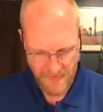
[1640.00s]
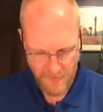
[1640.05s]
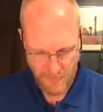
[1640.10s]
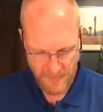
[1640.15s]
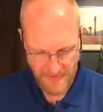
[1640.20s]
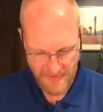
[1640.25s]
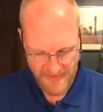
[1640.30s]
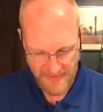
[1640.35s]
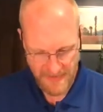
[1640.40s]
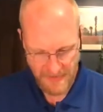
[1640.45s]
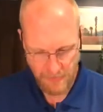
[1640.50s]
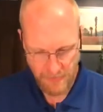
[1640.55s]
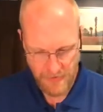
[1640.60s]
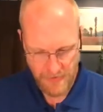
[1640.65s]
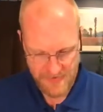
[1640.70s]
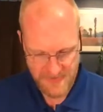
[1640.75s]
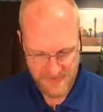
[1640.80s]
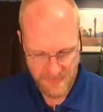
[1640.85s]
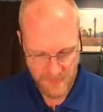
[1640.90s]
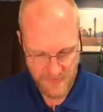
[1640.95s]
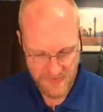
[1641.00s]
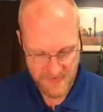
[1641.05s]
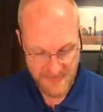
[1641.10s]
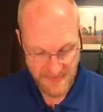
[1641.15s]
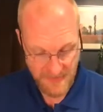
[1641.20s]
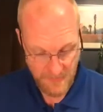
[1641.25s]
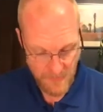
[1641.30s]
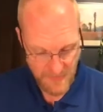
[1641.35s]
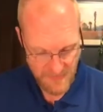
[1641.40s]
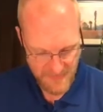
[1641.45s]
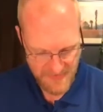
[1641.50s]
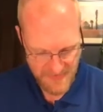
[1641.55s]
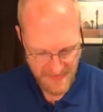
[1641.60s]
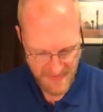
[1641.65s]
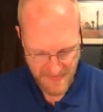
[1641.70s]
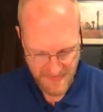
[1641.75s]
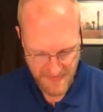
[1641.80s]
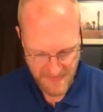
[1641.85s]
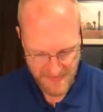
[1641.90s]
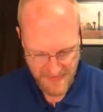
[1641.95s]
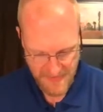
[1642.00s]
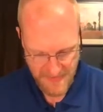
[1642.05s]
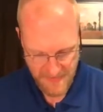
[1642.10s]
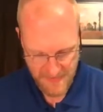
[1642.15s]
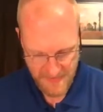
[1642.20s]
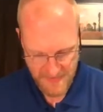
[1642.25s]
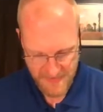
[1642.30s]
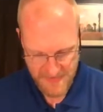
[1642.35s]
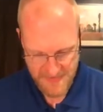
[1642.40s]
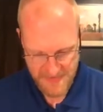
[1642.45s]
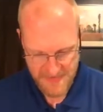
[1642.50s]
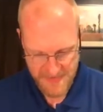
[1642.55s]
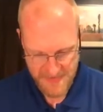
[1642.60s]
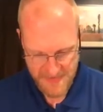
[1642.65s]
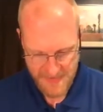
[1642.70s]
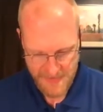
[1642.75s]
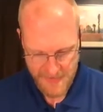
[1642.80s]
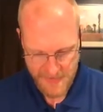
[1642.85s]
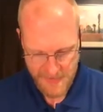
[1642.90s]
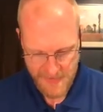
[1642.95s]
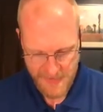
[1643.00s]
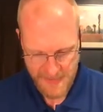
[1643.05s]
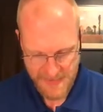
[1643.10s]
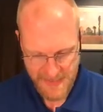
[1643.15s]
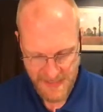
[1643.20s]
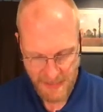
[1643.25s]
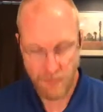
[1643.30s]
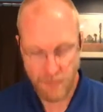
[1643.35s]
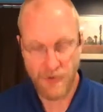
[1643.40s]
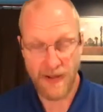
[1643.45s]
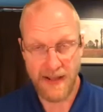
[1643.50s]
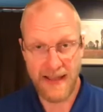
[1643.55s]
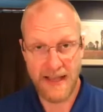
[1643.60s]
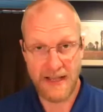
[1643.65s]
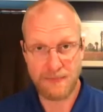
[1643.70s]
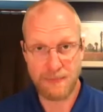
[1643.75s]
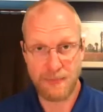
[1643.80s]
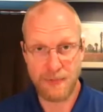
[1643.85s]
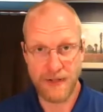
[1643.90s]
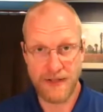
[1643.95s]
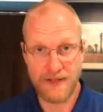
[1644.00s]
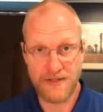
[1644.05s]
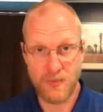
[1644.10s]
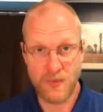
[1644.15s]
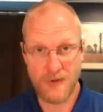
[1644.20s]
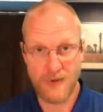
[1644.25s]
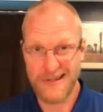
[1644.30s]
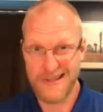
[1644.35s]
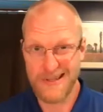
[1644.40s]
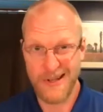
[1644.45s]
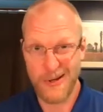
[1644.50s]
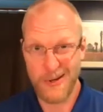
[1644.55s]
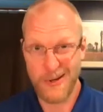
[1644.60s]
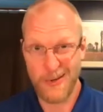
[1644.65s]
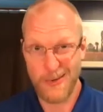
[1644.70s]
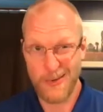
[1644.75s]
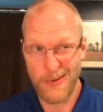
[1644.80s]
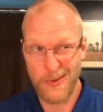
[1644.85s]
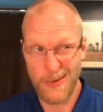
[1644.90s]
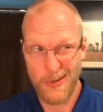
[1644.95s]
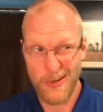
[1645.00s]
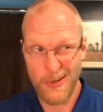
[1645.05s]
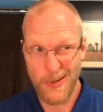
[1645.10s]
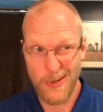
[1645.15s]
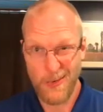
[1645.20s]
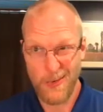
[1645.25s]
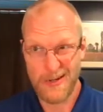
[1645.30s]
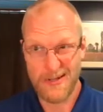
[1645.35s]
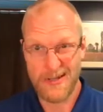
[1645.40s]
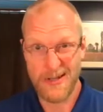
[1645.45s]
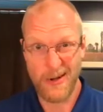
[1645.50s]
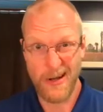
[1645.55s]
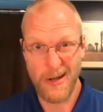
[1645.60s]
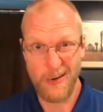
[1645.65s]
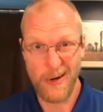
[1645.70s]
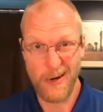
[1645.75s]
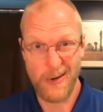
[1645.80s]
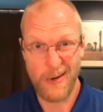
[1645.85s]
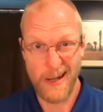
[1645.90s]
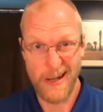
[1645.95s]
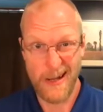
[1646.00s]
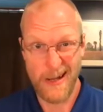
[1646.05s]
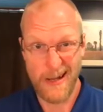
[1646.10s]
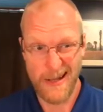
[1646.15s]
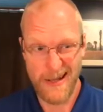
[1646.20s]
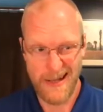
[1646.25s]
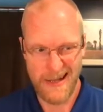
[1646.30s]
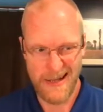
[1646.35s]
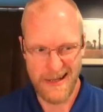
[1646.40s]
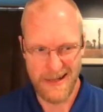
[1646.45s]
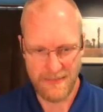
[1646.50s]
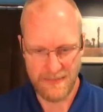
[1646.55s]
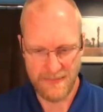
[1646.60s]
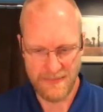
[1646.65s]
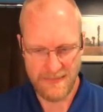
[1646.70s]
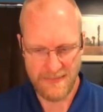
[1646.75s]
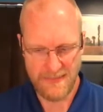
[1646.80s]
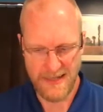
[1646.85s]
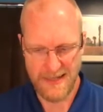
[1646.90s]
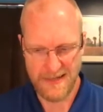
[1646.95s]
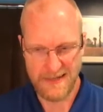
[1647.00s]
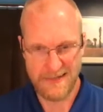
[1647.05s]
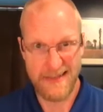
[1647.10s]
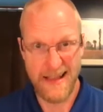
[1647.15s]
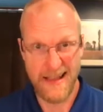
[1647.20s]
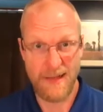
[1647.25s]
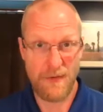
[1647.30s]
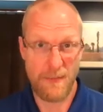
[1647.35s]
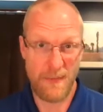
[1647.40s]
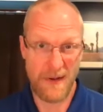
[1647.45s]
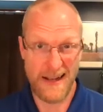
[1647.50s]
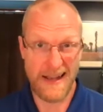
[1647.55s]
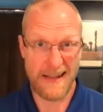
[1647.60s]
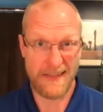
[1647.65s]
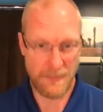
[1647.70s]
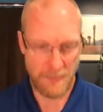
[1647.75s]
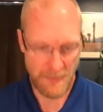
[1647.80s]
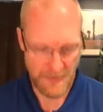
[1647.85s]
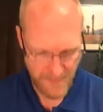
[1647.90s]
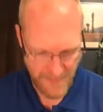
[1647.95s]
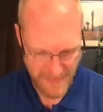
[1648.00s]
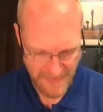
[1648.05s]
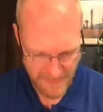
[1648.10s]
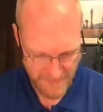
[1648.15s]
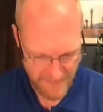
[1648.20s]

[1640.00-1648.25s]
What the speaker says: great heroes, and we'll see that his heroic exploits weren't so heroic. Well, not from a godly perspective